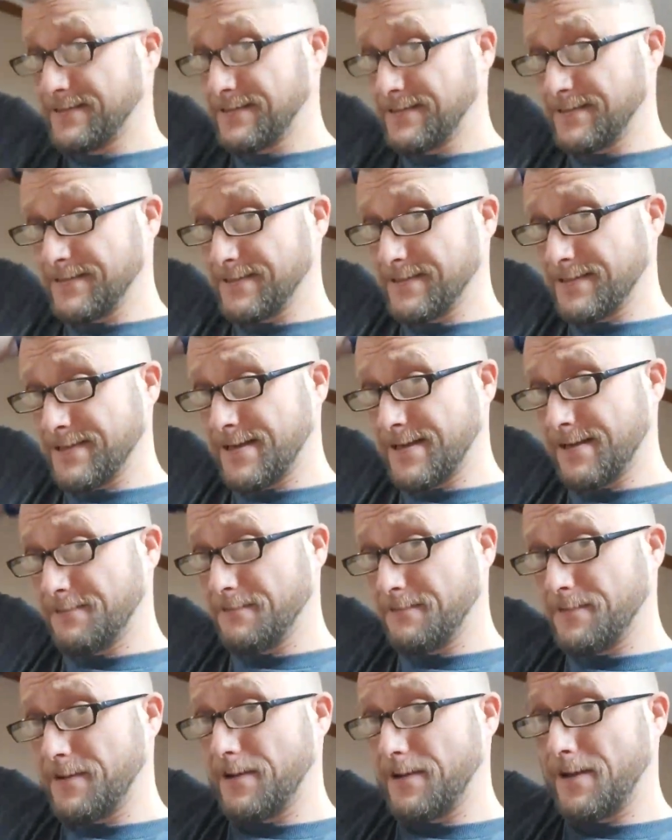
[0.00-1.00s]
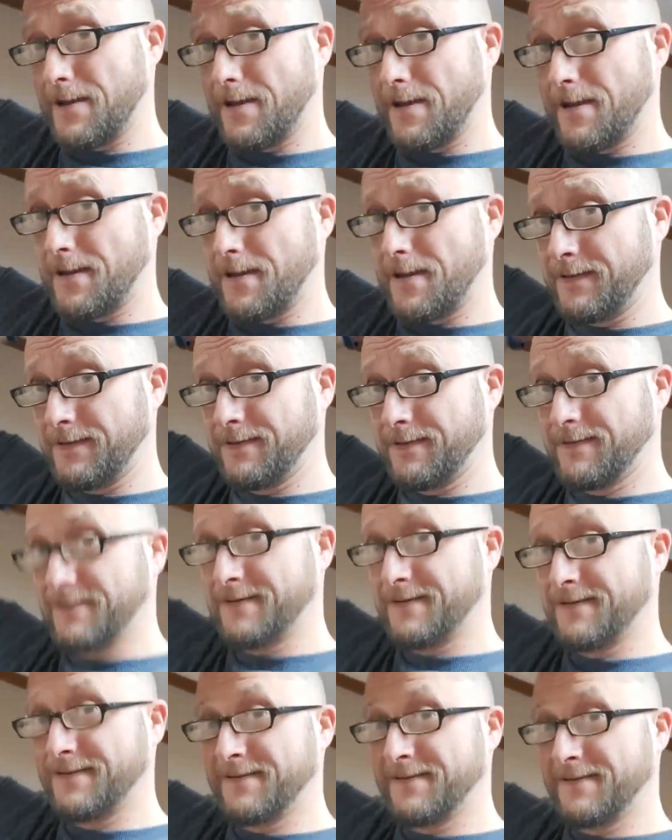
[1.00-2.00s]
Look at that.
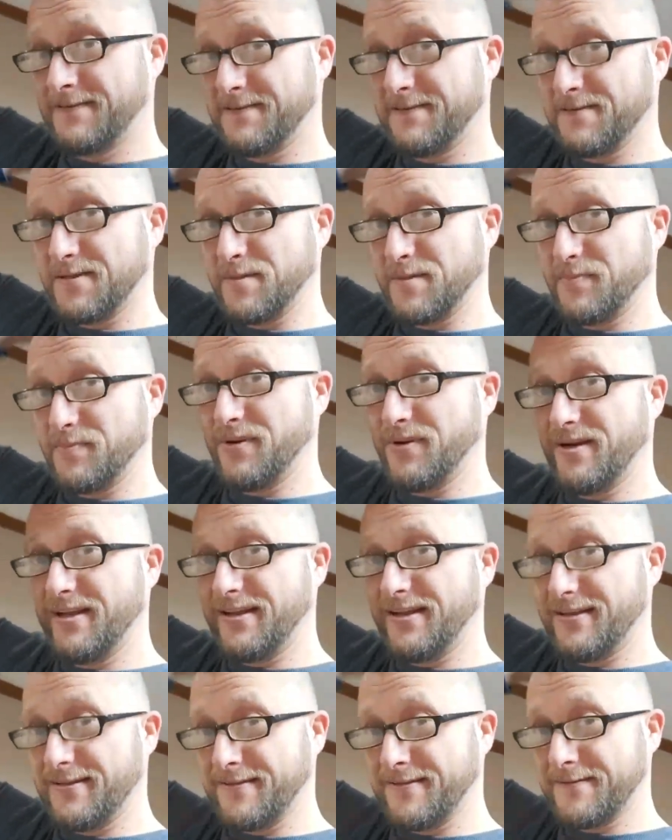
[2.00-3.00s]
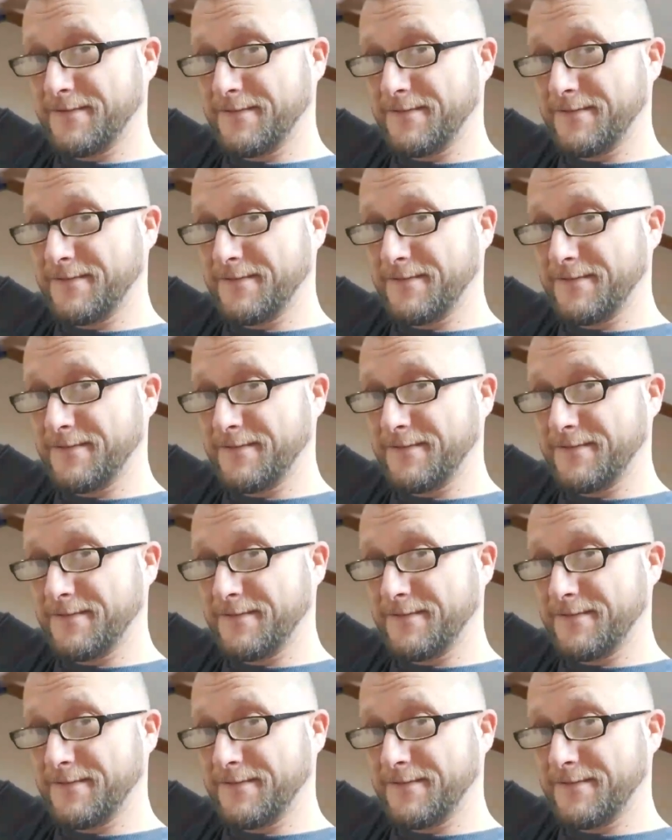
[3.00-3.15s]
Looking pretty, huh?